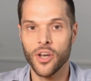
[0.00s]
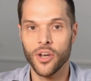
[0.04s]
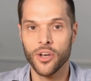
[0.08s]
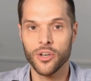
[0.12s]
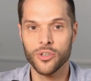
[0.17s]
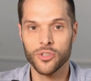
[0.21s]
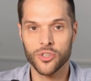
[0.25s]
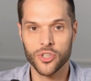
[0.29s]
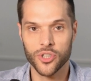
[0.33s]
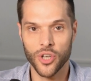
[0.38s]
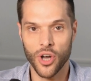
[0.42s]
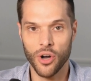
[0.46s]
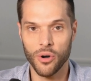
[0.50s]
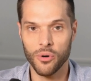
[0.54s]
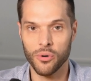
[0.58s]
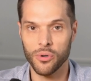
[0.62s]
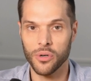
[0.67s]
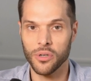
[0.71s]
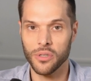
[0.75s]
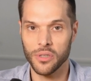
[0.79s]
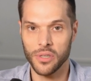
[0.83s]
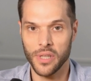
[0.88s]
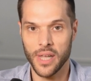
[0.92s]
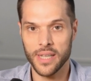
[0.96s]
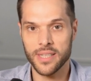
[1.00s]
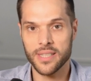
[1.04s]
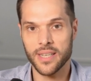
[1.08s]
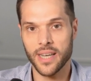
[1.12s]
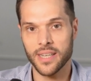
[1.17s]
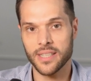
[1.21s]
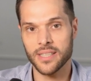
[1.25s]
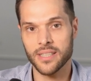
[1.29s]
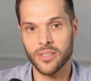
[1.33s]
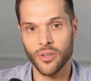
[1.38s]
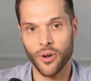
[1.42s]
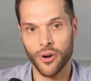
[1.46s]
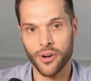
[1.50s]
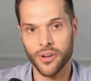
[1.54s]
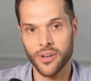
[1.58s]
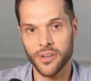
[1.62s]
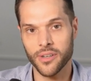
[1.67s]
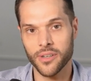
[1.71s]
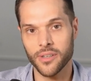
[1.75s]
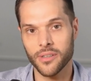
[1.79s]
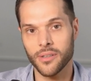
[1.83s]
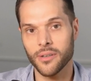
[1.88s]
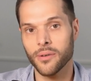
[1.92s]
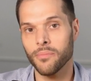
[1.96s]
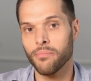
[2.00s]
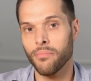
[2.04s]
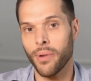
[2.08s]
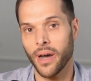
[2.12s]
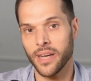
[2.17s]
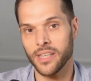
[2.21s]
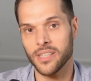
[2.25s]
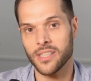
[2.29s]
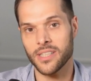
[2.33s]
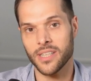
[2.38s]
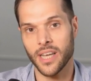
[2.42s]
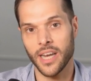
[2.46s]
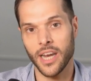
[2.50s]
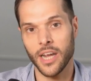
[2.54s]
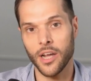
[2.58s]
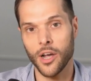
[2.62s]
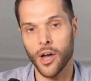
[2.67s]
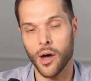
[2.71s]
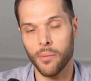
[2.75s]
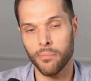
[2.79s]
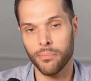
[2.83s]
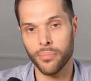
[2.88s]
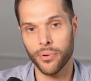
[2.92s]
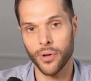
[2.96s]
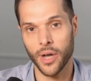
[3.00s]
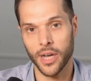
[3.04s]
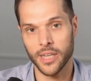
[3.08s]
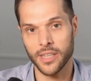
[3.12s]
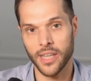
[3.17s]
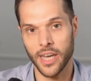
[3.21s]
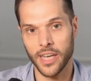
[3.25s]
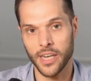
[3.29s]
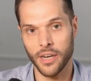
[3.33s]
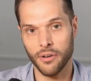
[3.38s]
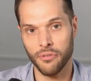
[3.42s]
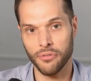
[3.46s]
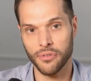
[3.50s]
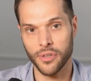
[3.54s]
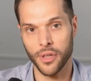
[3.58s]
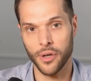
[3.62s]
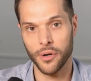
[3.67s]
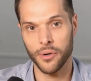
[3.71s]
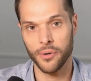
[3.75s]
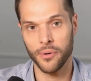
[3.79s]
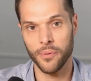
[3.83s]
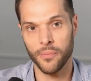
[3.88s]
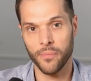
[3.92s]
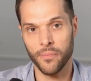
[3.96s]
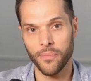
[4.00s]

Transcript: So let's get started by setting up a data flow.